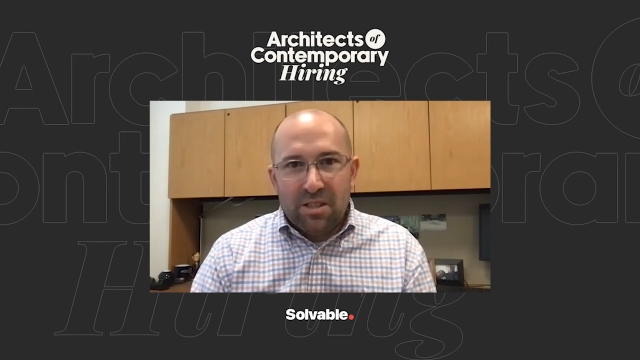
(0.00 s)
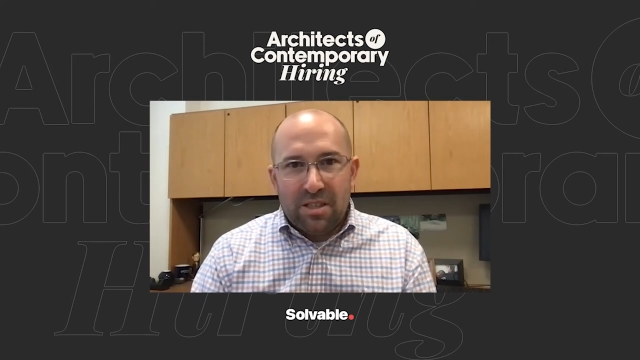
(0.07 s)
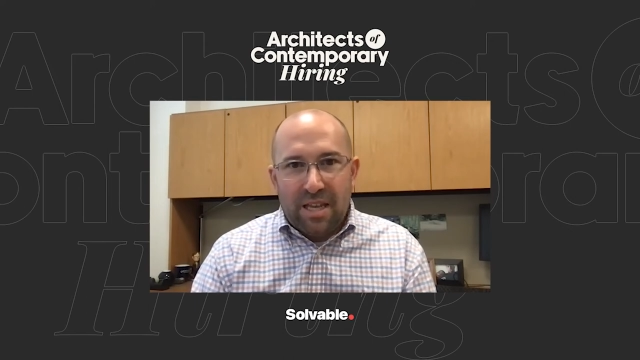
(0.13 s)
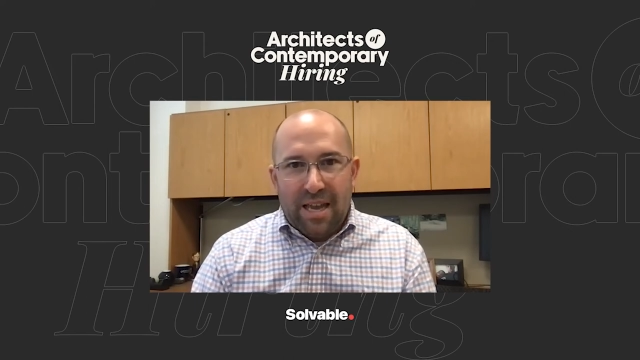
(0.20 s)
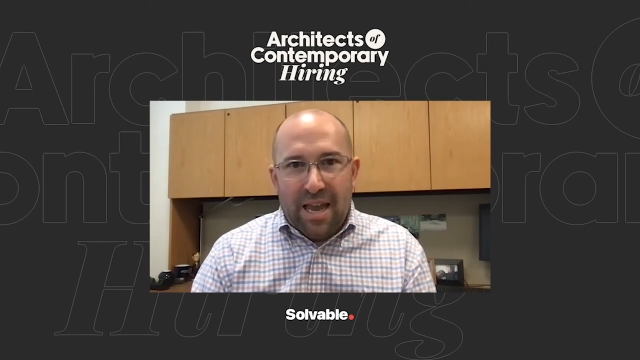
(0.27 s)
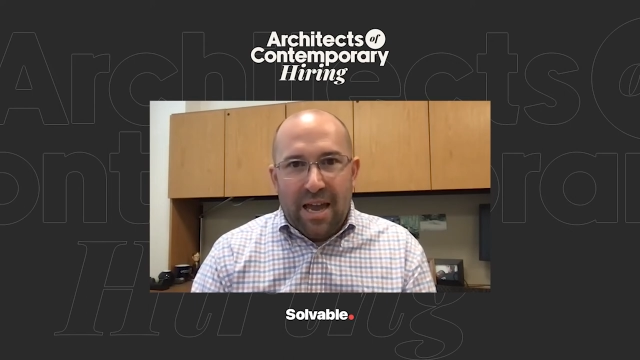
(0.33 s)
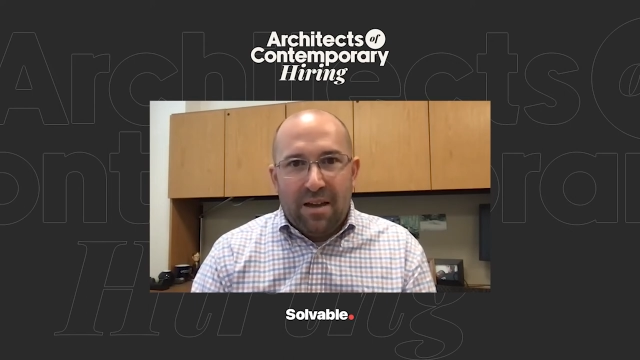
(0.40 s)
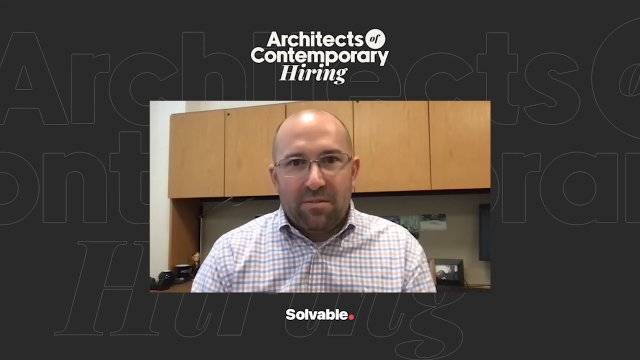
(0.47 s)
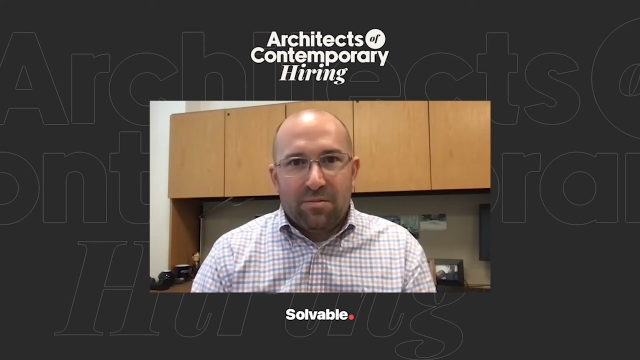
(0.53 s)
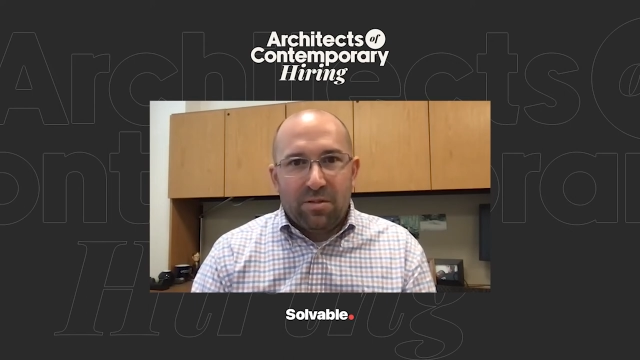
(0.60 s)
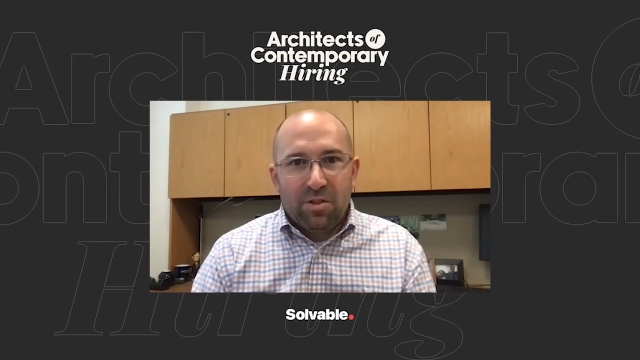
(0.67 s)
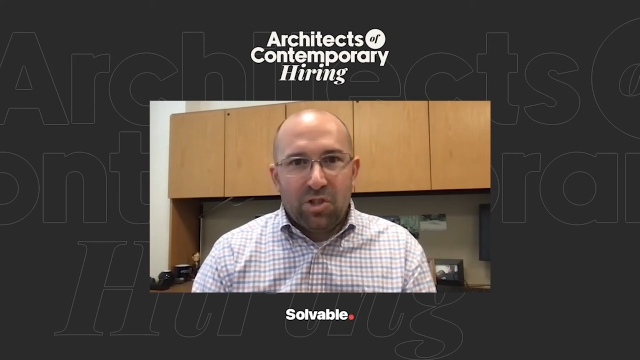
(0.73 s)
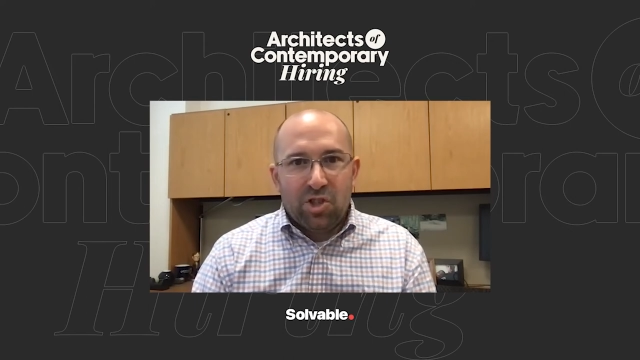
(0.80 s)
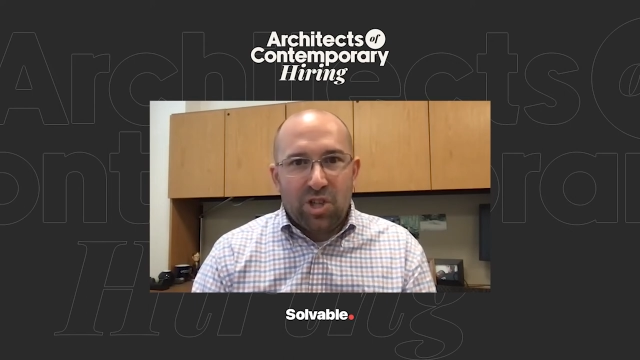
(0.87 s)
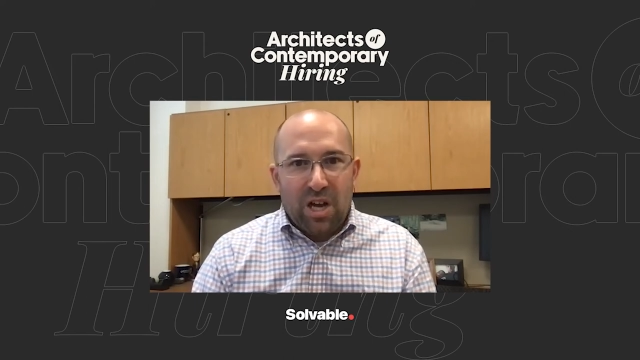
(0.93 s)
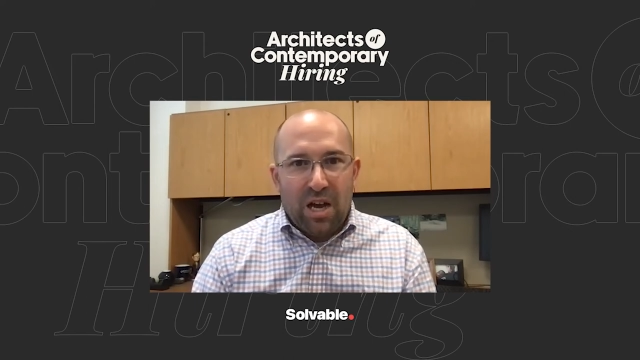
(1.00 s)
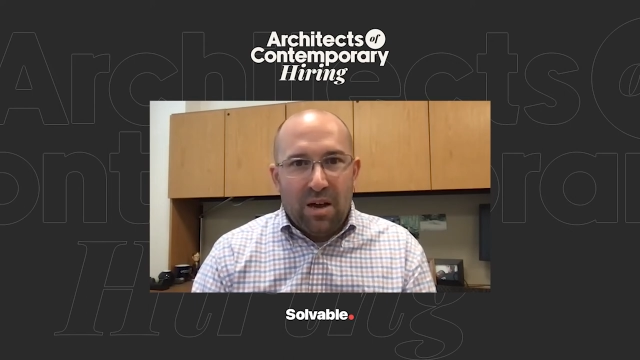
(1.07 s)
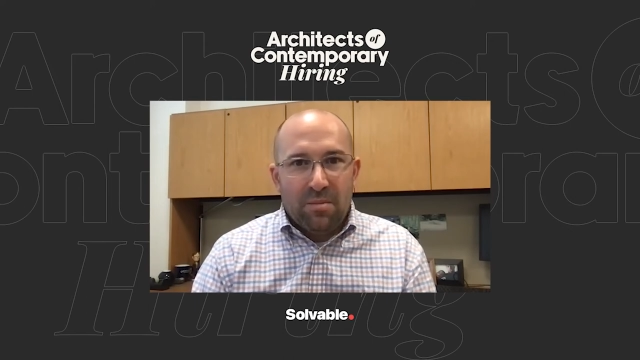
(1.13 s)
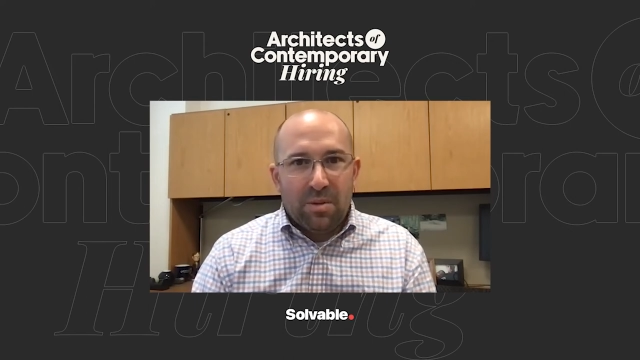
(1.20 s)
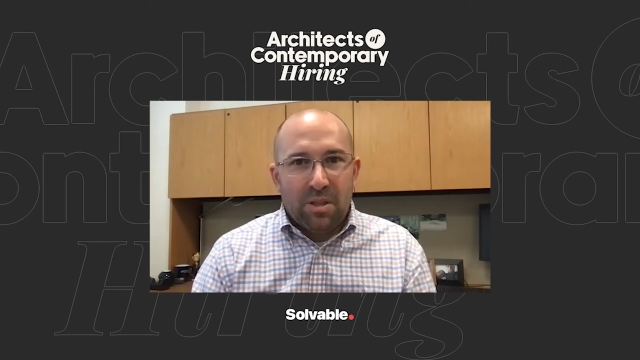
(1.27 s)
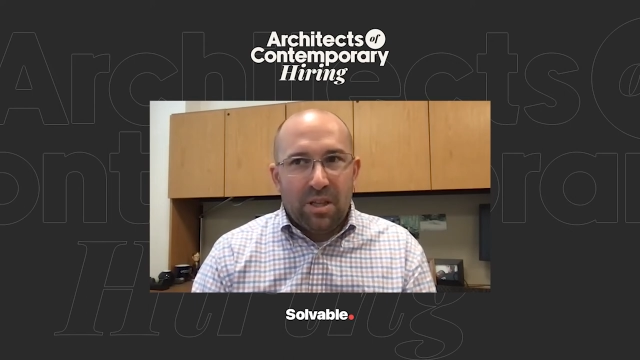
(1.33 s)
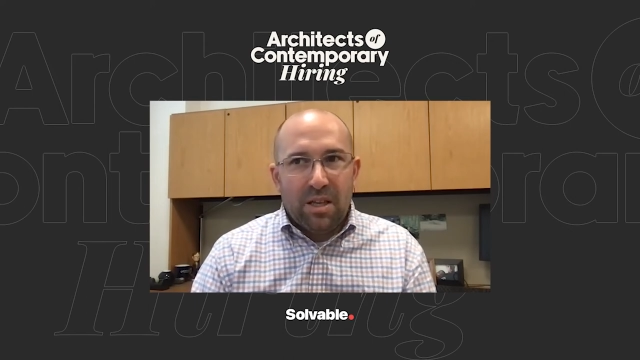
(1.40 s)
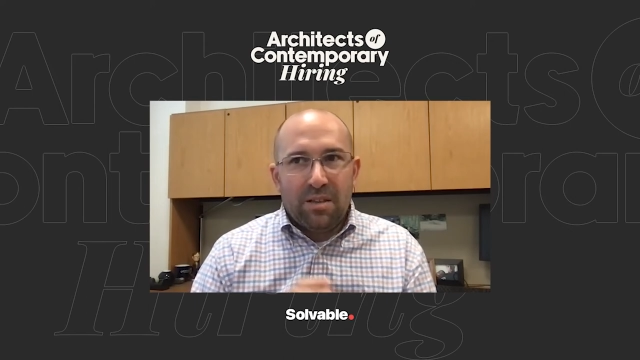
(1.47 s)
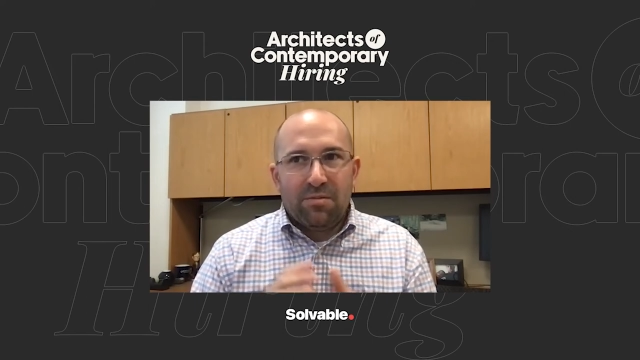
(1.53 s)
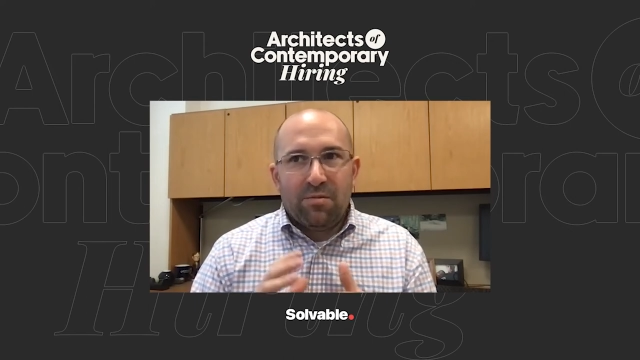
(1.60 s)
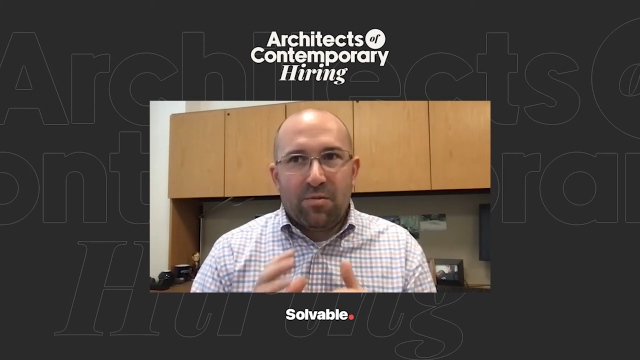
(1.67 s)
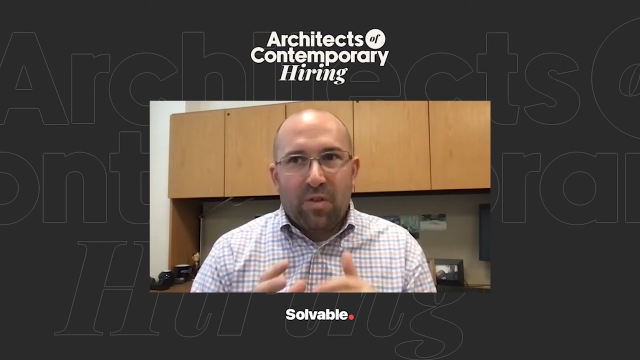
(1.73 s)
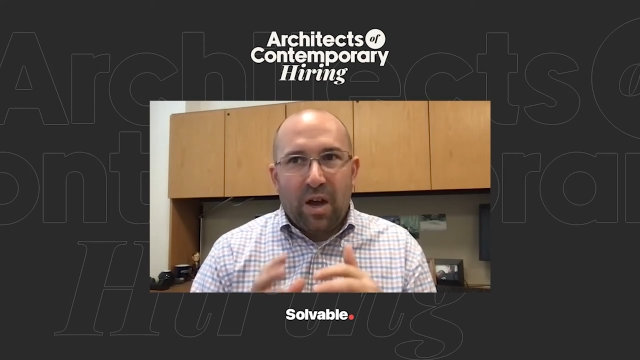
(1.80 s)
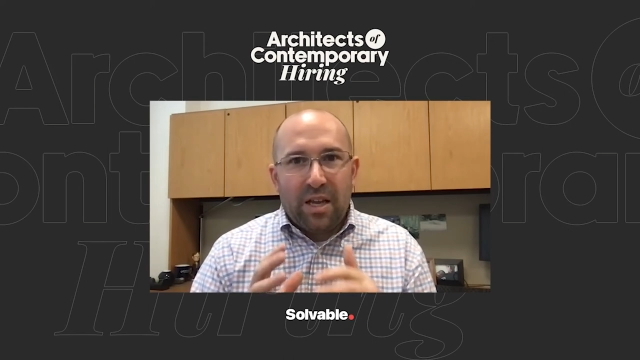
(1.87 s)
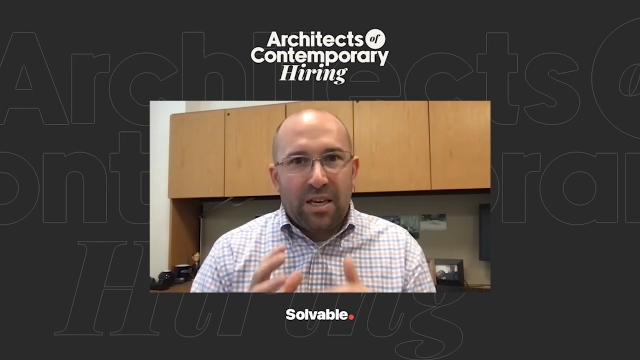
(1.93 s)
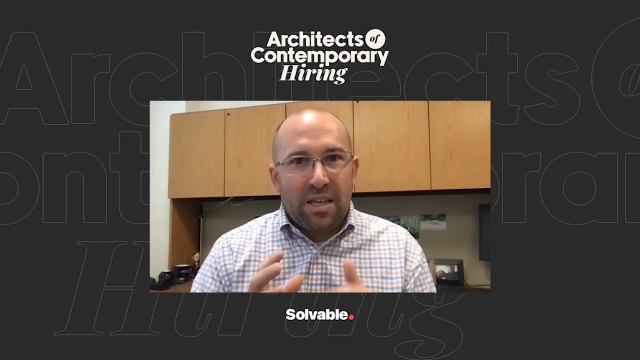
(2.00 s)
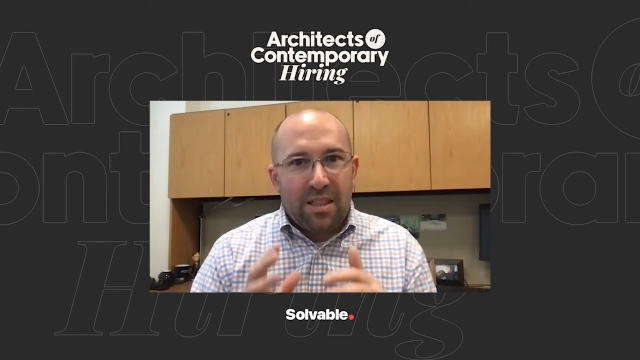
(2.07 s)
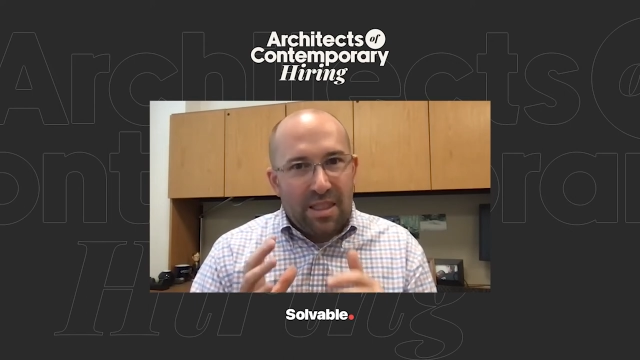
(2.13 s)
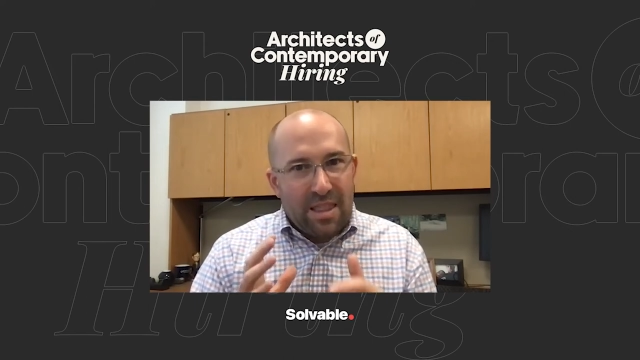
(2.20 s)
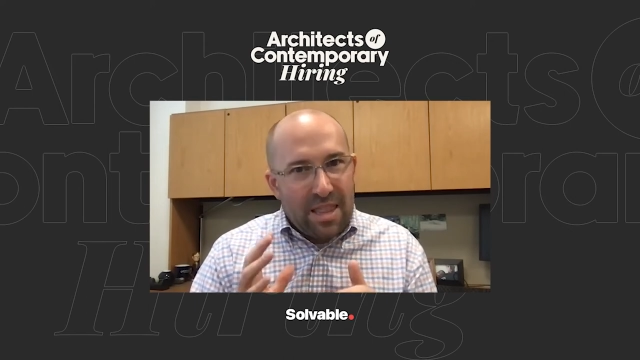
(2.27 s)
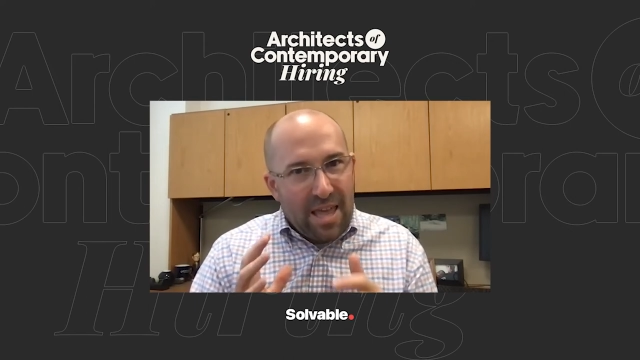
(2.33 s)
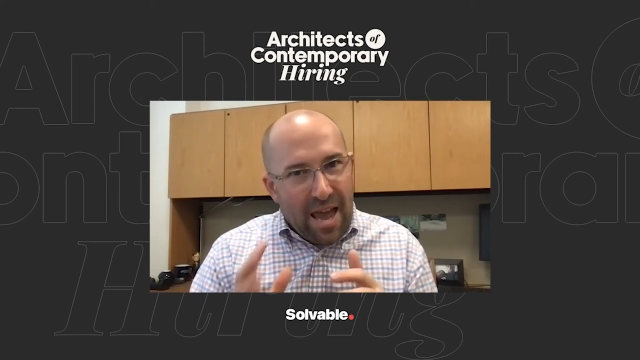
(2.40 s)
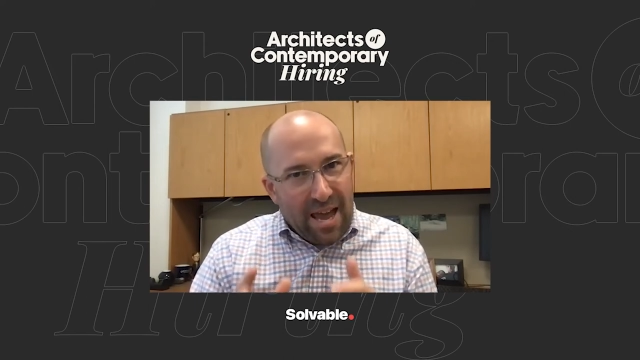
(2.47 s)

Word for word: that they have for the job and finding